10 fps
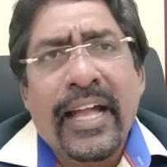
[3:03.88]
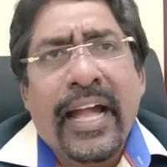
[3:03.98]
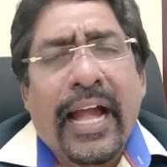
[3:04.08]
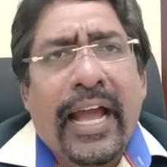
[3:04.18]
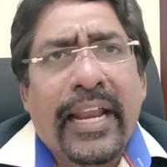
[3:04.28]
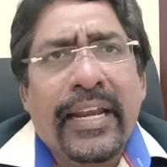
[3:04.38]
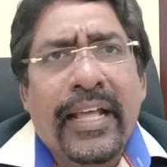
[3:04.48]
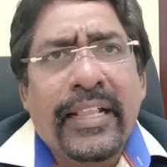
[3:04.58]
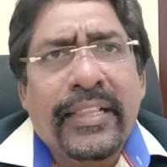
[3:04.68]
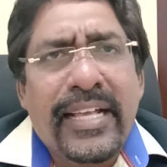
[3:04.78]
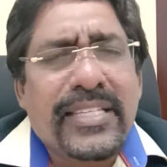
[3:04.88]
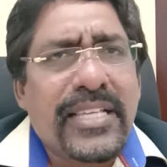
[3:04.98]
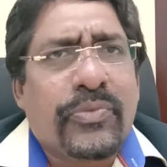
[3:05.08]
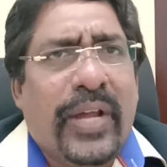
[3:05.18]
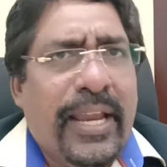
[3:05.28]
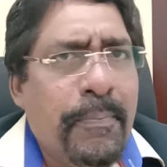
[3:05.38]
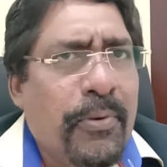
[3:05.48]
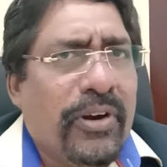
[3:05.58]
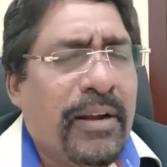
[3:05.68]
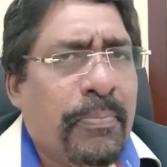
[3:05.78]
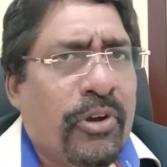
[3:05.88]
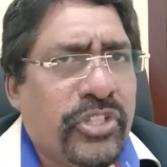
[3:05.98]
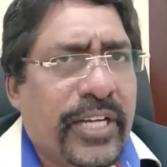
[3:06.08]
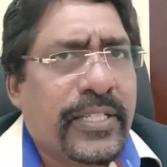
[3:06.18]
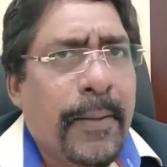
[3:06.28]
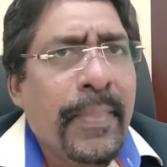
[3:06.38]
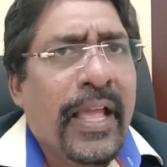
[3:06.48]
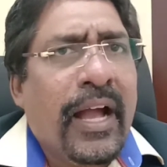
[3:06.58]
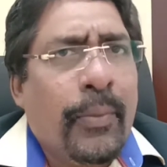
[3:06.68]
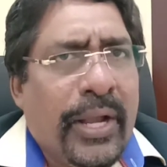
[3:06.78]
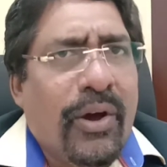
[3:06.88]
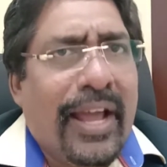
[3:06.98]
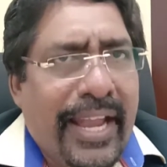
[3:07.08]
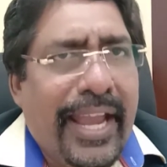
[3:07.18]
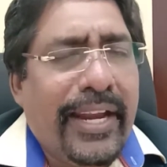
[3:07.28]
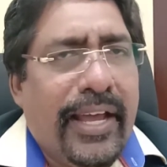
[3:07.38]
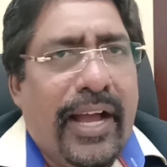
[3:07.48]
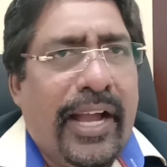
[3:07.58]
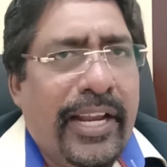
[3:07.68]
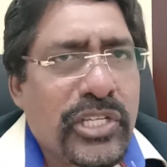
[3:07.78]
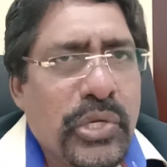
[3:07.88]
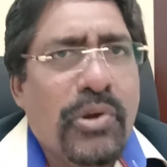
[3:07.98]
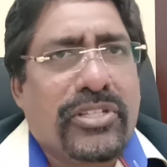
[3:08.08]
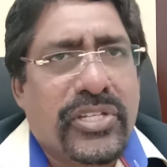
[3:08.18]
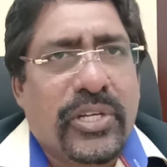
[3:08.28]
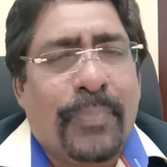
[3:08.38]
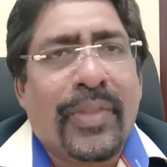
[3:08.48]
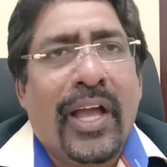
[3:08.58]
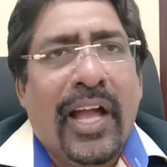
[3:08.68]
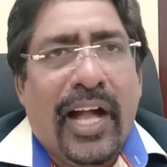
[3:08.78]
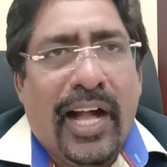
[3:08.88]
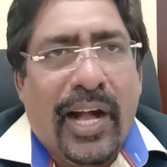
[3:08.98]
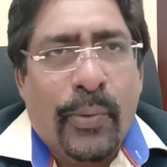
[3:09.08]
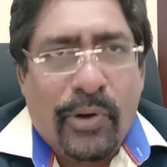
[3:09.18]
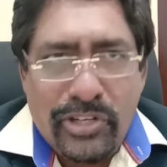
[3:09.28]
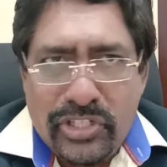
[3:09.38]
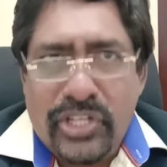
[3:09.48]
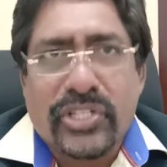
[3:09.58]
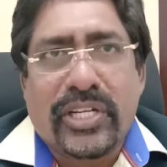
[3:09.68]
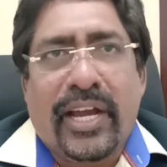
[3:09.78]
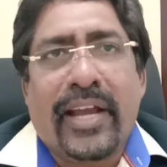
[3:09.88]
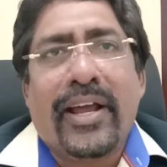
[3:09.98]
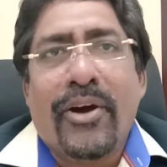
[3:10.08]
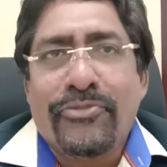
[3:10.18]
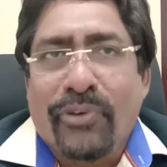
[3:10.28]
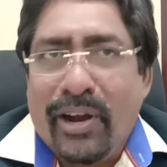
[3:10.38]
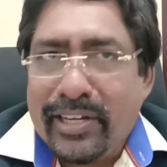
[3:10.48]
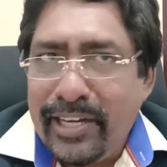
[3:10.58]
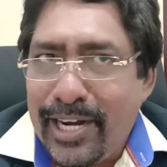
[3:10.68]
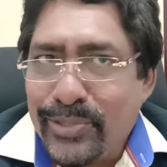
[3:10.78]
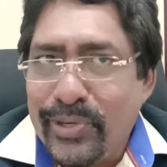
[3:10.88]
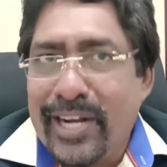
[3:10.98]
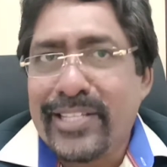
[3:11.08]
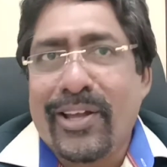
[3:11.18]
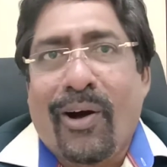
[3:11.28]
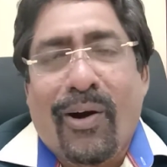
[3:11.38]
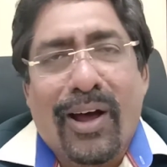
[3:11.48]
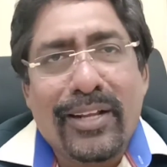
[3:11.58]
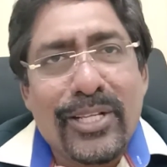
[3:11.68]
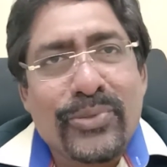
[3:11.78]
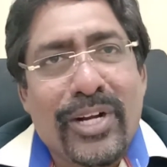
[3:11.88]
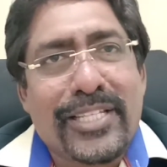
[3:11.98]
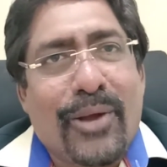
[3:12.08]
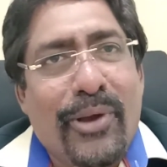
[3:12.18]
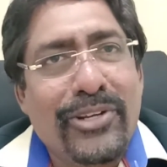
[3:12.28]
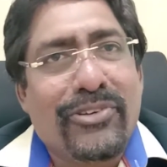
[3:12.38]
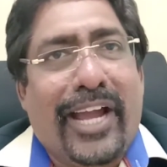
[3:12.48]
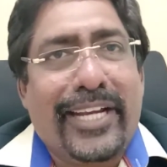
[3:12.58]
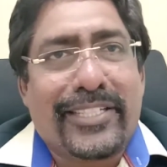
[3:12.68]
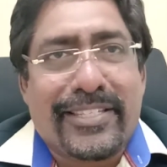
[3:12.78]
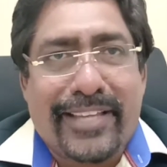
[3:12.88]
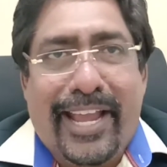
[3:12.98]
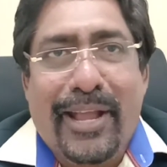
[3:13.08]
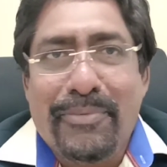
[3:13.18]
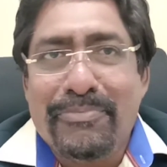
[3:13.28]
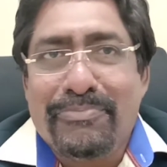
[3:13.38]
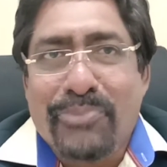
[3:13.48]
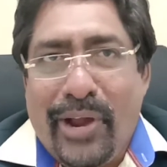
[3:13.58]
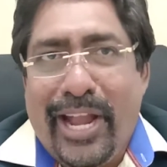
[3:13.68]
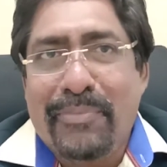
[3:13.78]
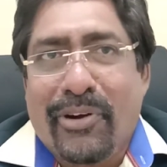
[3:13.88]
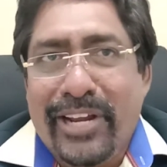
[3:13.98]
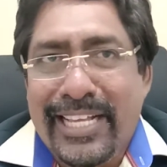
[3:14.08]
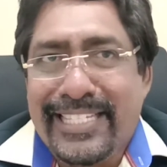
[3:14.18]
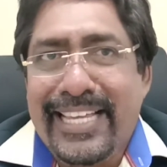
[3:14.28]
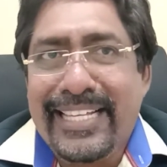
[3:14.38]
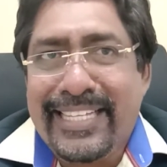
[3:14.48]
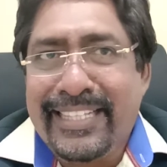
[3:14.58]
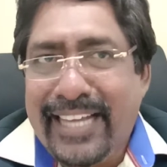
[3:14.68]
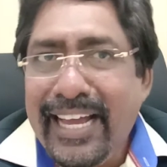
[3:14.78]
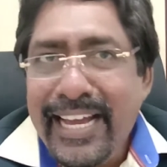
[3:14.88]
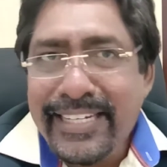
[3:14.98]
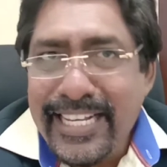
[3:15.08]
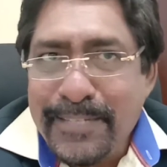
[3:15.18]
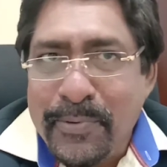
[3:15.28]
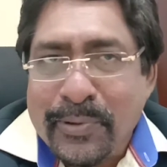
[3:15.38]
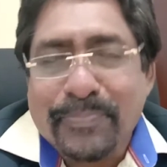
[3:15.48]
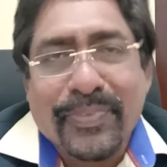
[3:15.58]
and this is very important project. We call again in school system, one teacher, 40 odd students, all the students are going to write the same poem or essays in the textbook,